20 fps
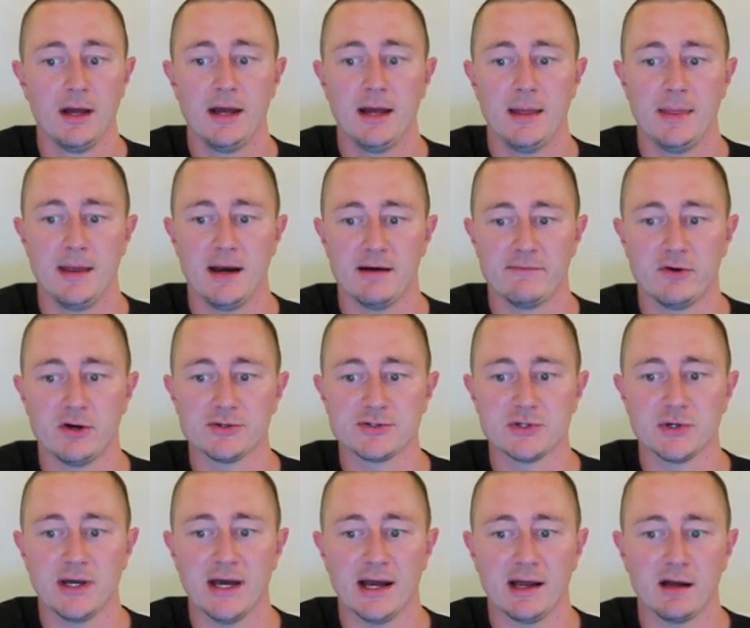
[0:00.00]
And then I've
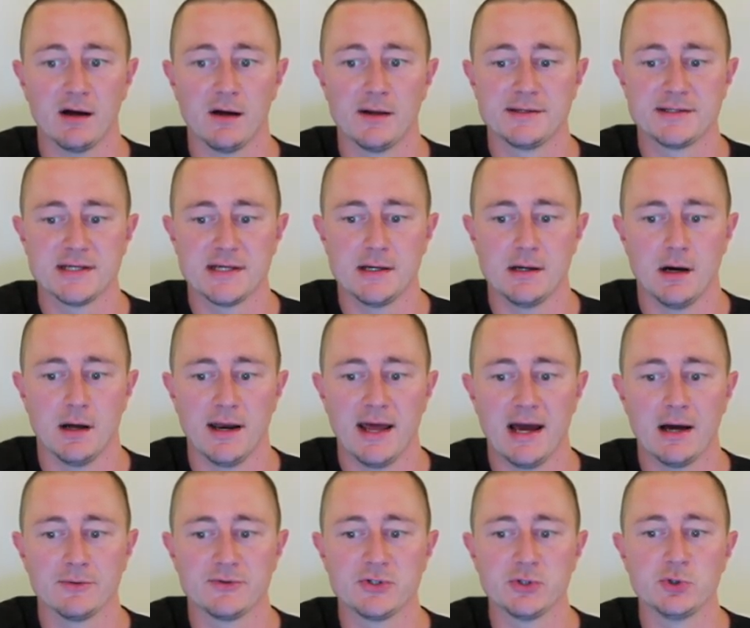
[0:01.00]
also got content on
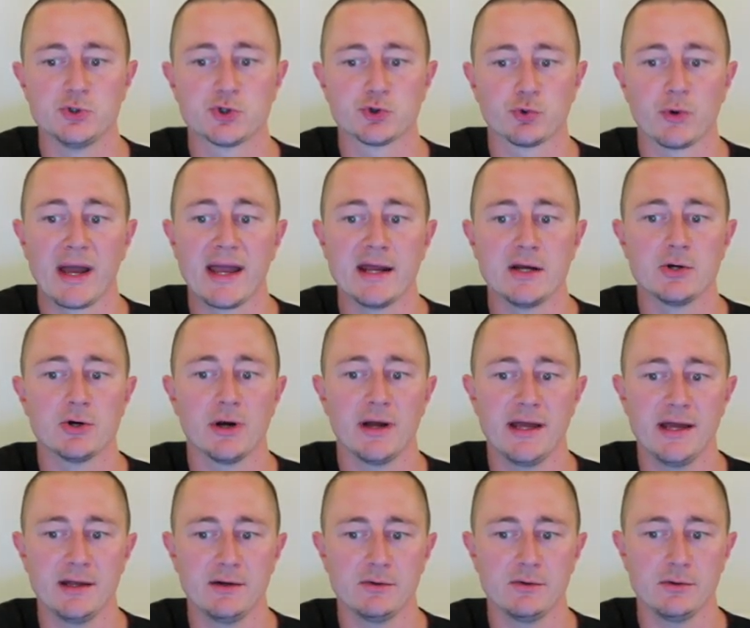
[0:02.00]
how to train your
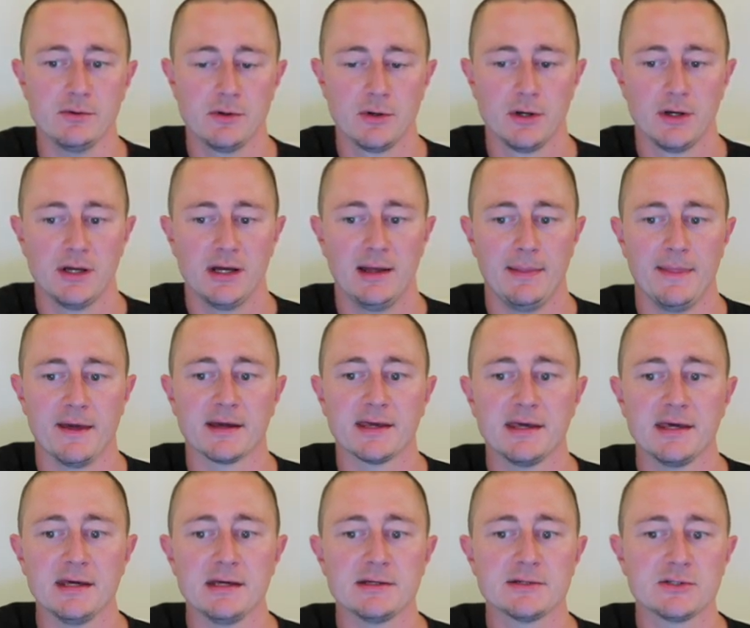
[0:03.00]
handle and the
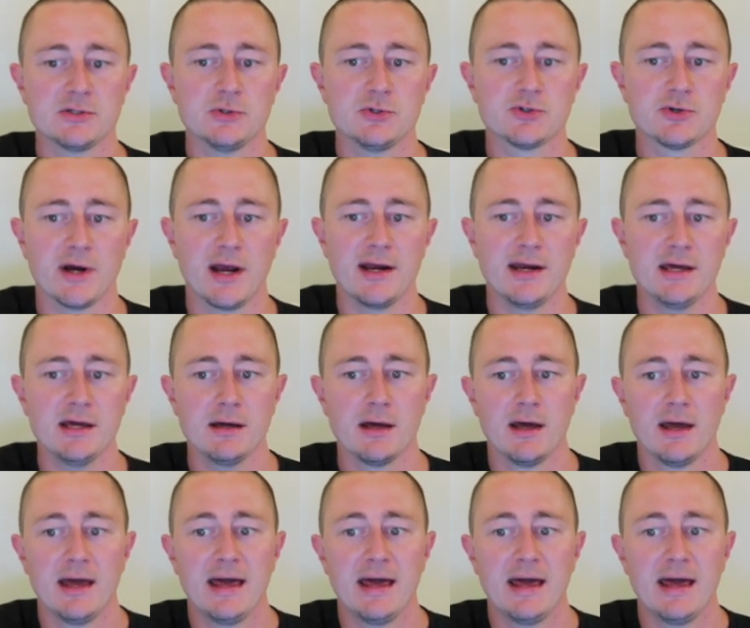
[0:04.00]
keys to training.